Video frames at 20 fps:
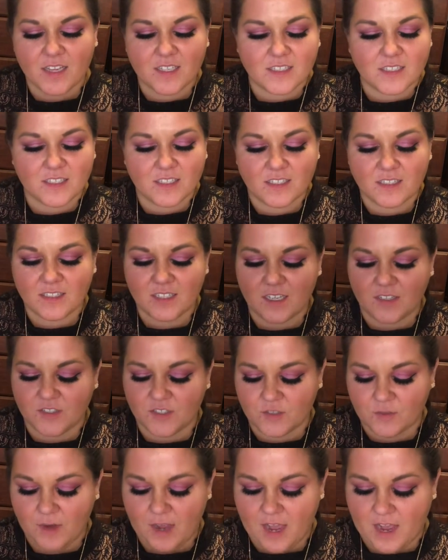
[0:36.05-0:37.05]
It
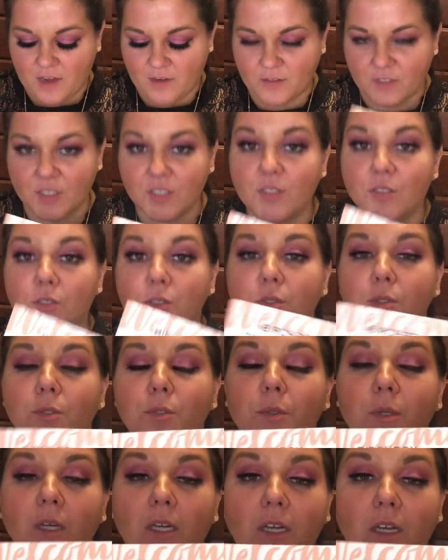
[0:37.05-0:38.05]
tells you how
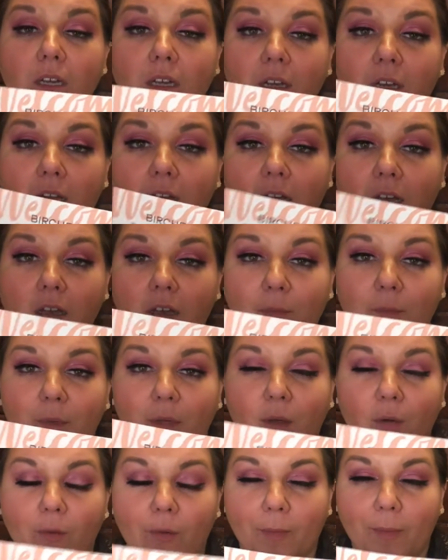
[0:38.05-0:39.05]
to
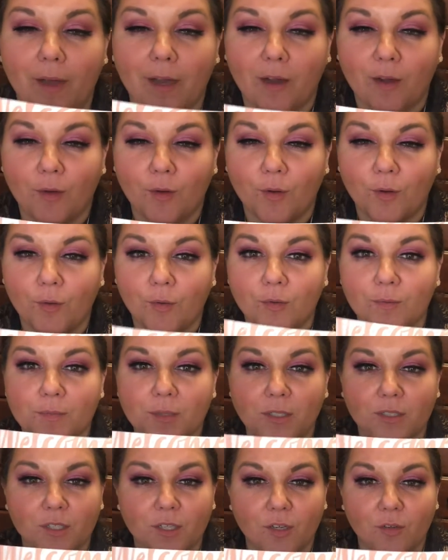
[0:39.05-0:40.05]
go about
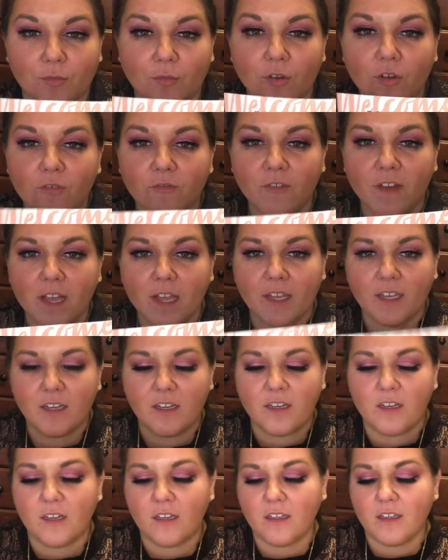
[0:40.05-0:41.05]
building your
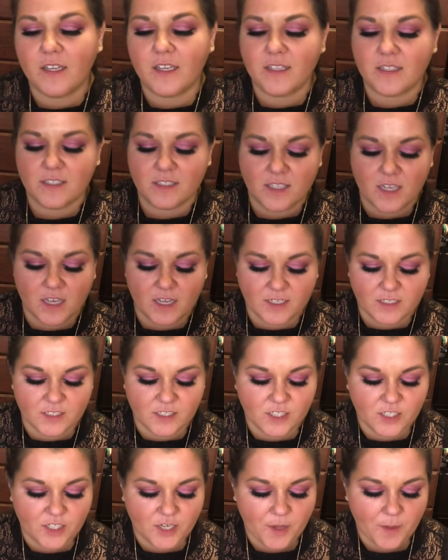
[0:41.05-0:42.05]
profile and
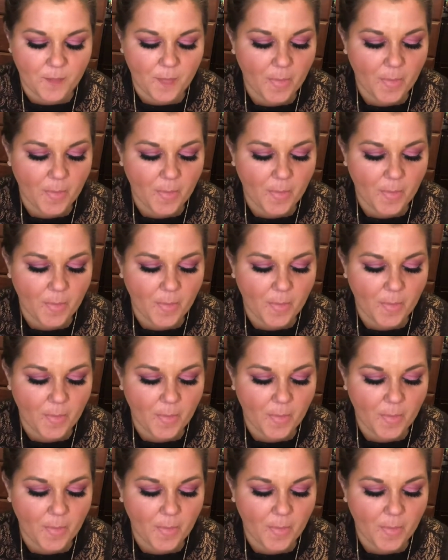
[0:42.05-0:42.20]
such.